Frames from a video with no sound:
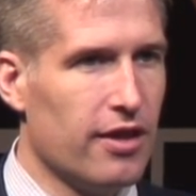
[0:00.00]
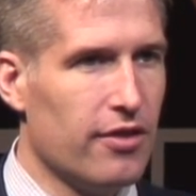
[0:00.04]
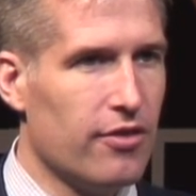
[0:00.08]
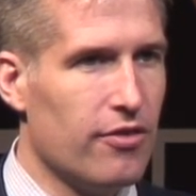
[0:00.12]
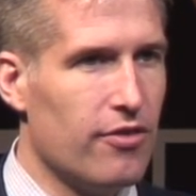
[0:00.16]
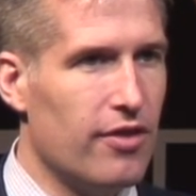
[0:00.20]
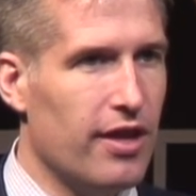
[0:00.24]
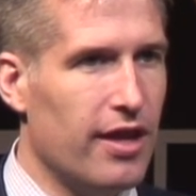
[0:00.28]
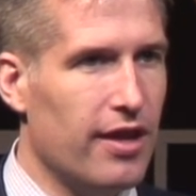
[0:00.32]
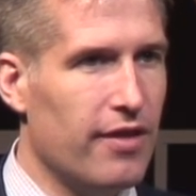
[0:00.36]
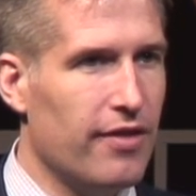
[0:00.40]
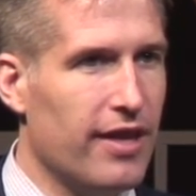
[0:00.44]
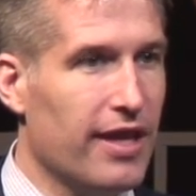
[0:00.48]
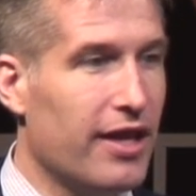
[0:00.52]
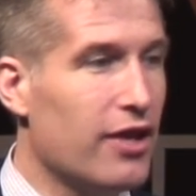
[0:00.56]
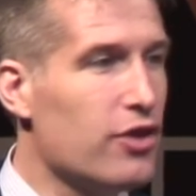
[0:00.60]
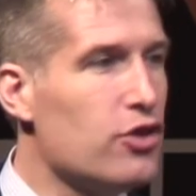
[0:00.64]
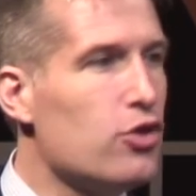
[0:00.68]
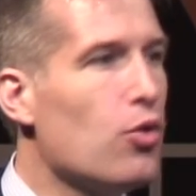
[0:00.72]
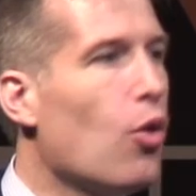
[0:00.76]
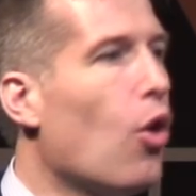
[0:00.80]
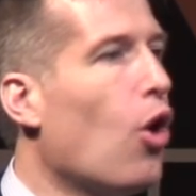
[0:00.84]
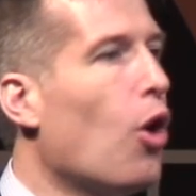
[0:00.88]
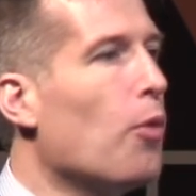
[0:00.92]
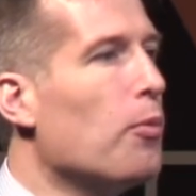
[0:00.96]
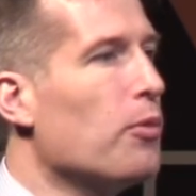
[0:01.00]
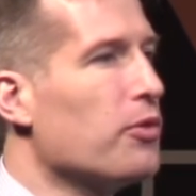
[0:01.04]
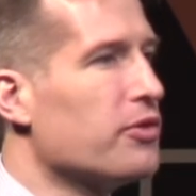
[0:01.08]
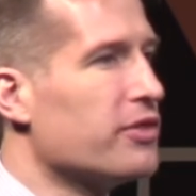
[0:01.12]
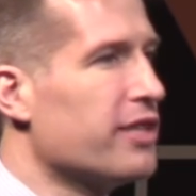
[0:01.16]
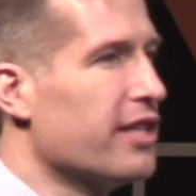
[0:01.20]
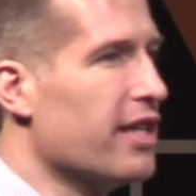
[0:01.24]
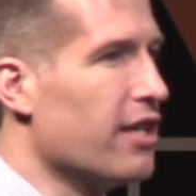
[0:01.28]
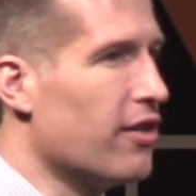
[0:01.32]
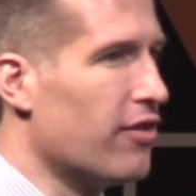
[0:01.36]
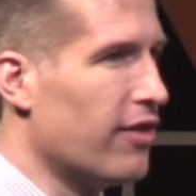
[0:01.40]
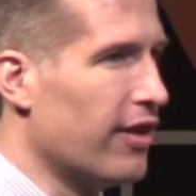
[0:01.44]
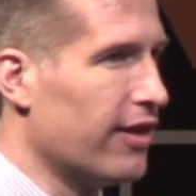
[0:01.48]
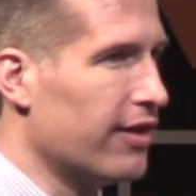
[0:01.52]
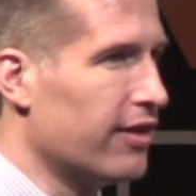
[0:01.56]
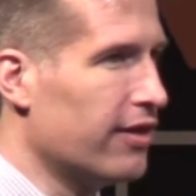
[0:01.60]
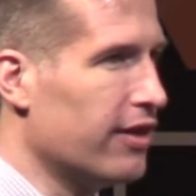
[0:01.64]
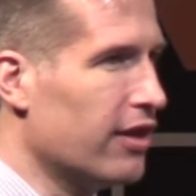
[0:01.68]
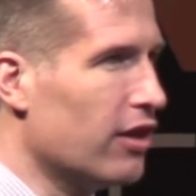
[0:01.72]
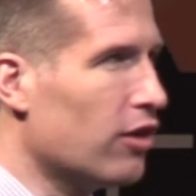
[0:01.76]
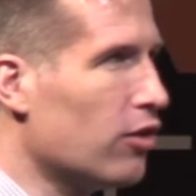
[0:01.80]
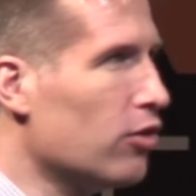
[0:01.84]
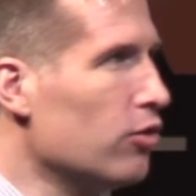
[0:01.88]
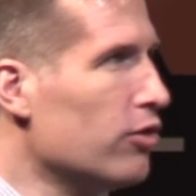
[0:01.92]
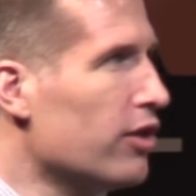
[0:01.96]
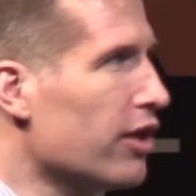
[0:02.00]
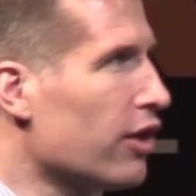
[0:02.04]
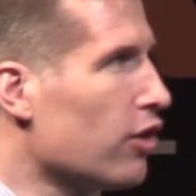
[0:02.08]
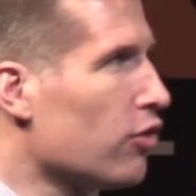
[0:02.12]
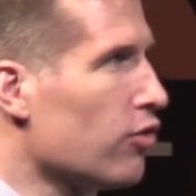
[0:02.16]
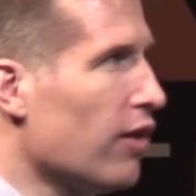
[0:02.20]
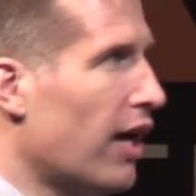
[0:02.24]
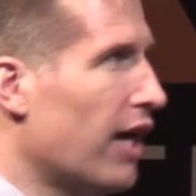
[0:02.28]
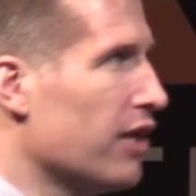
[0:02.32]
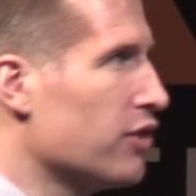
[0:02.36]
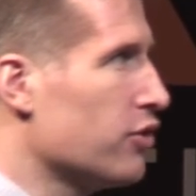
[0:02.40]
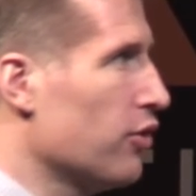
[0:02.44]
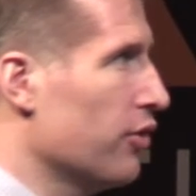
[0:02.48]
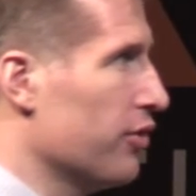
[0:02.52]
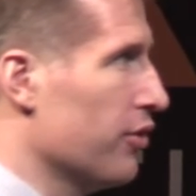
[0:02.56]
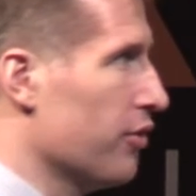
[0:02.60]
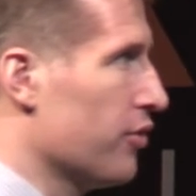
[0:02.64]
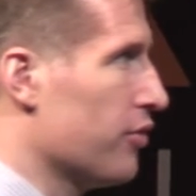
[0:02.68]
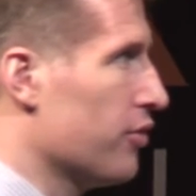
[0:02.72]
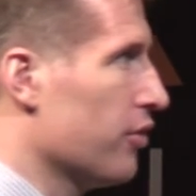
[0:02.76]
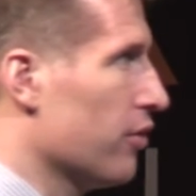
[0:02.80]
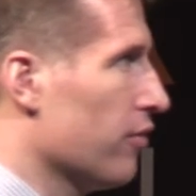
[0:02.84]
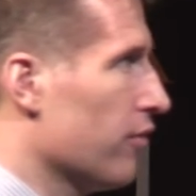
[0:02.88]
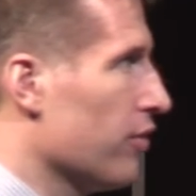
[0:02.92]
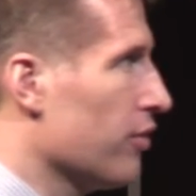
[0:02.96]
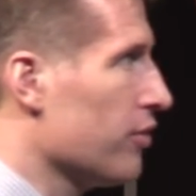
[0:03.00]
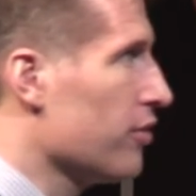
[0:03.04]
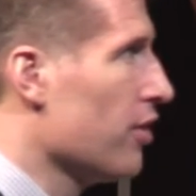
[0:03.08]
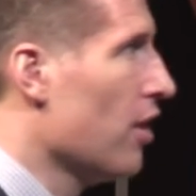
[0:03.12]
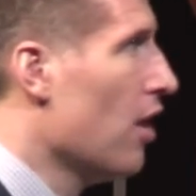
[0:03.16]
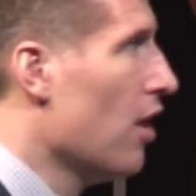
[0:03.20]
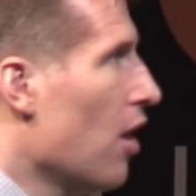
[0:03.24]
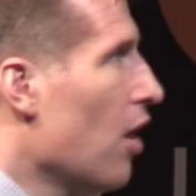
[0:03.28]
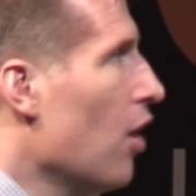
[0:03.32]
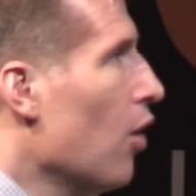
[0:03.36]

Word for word: then they can do almost anything, including crash all your servers.